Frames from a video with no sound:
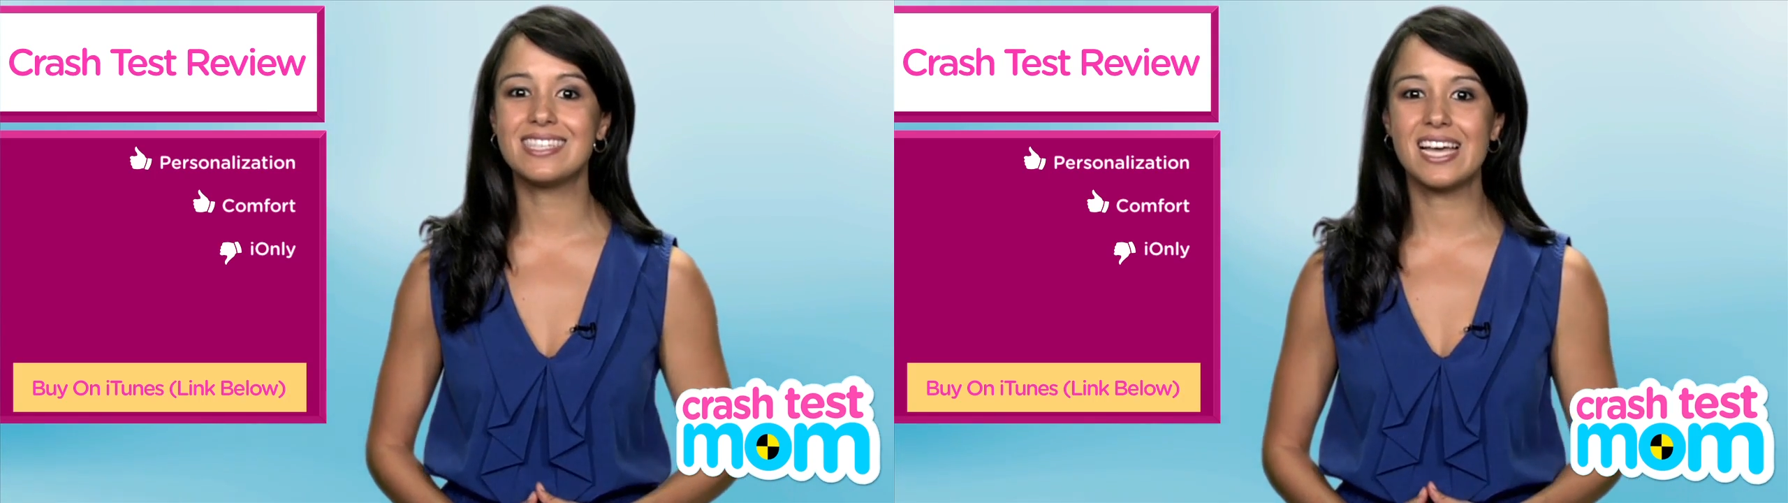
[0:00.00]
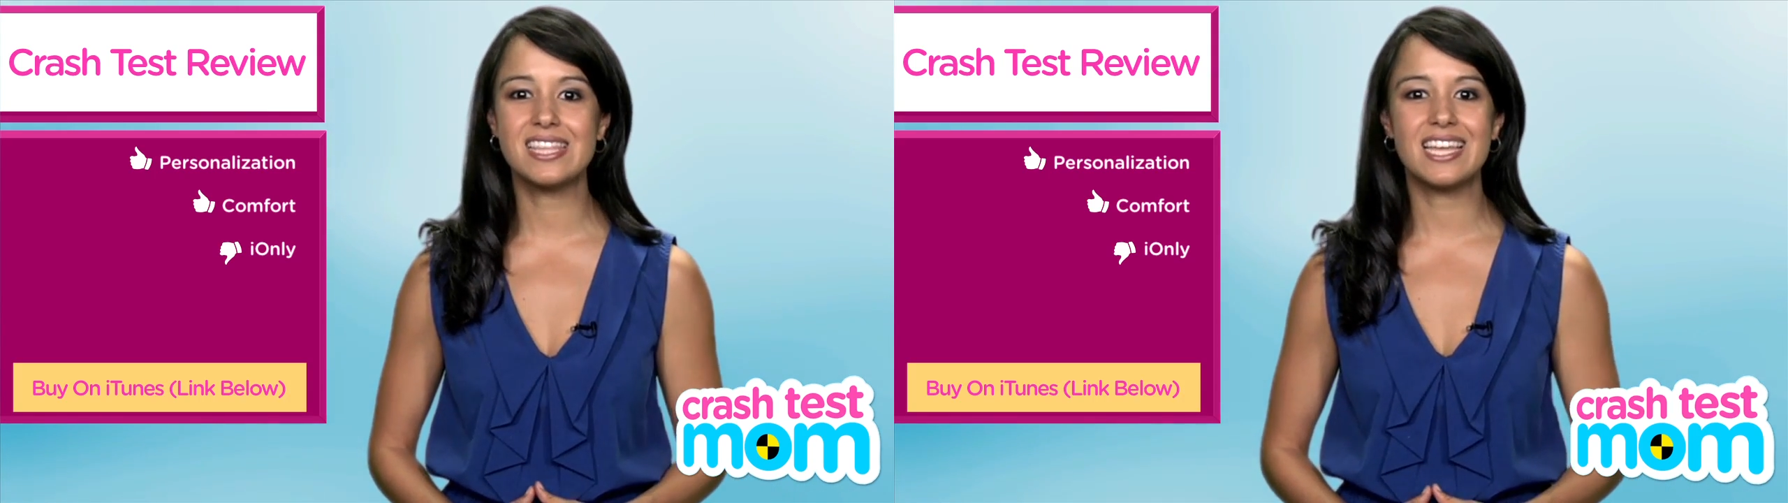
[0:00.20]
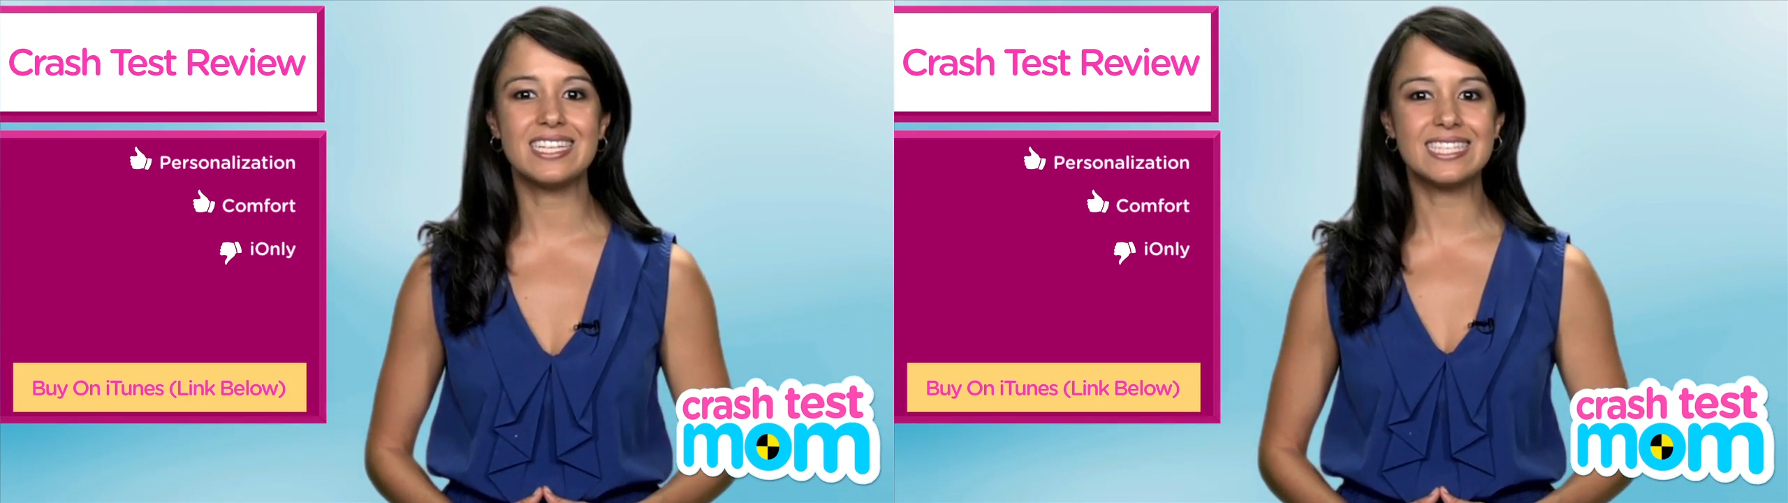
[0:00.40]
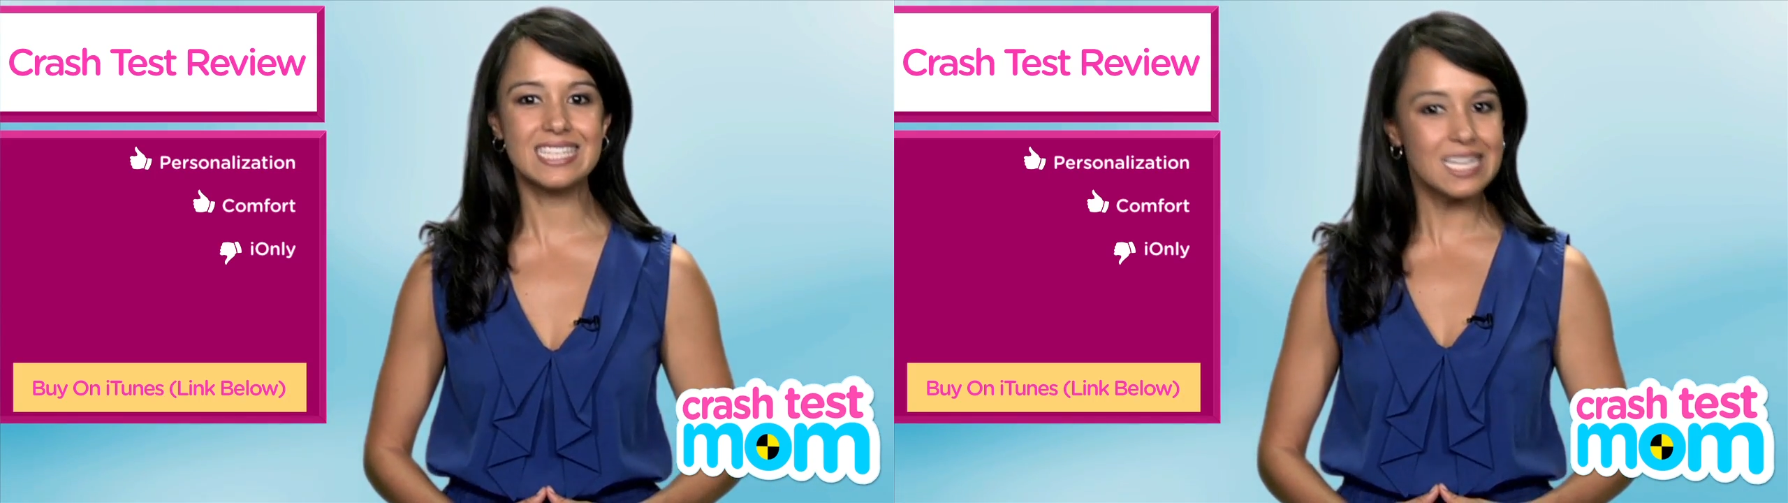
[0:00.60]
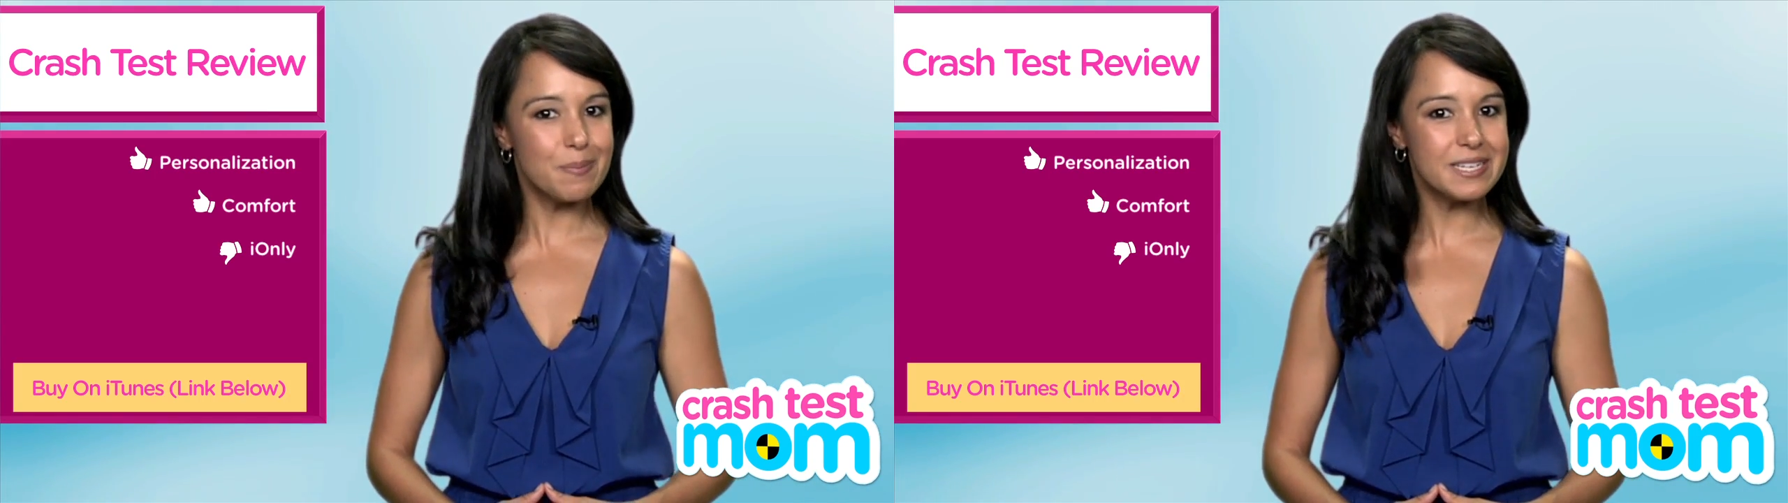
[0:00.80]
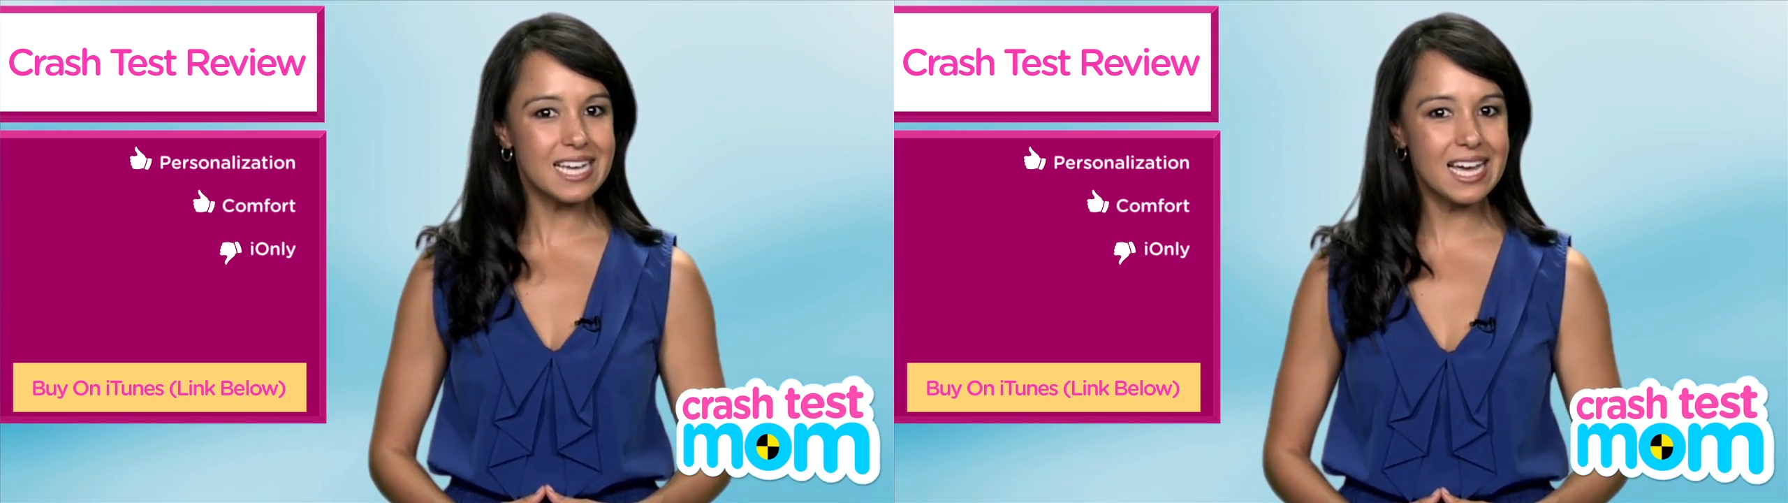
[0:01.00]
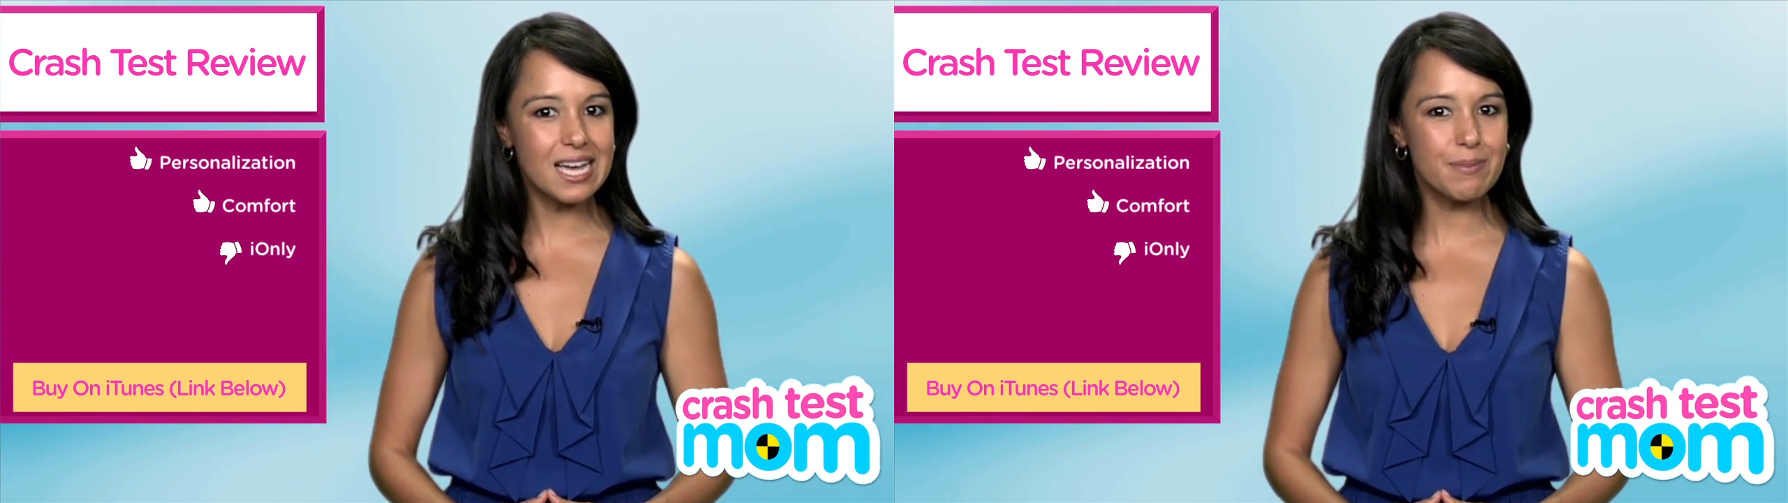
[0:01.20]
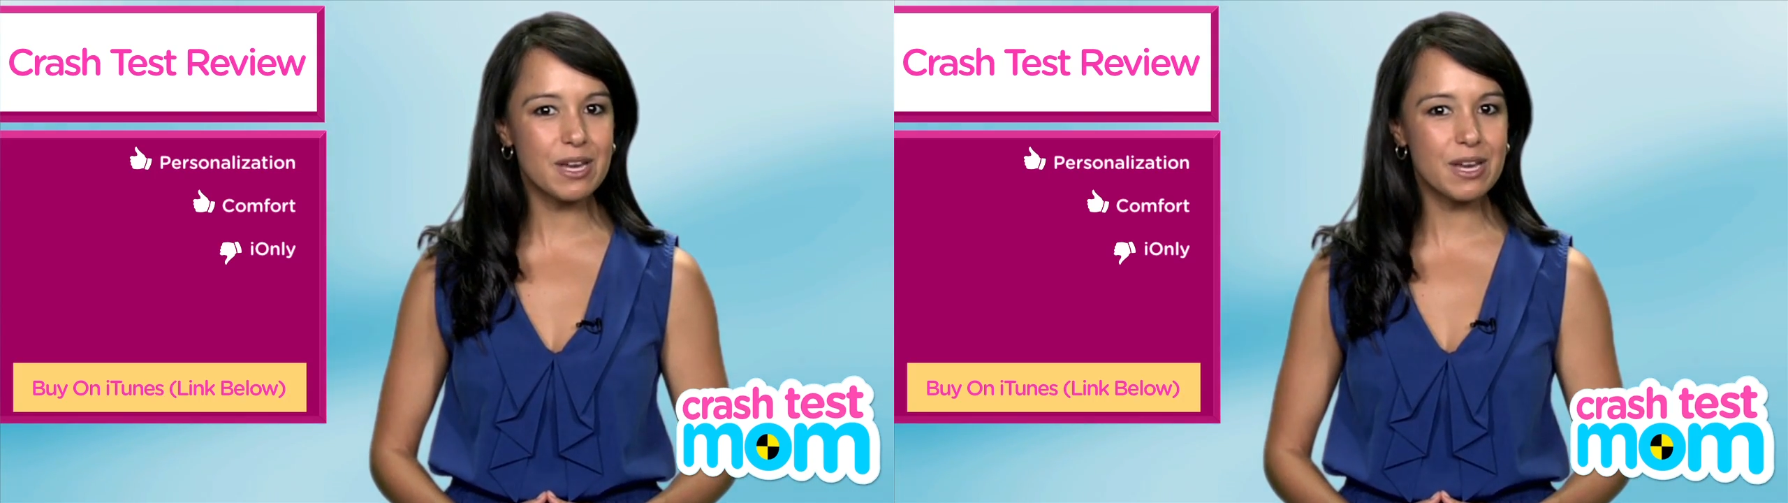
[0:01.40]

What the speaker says: sign that it's sleepy time,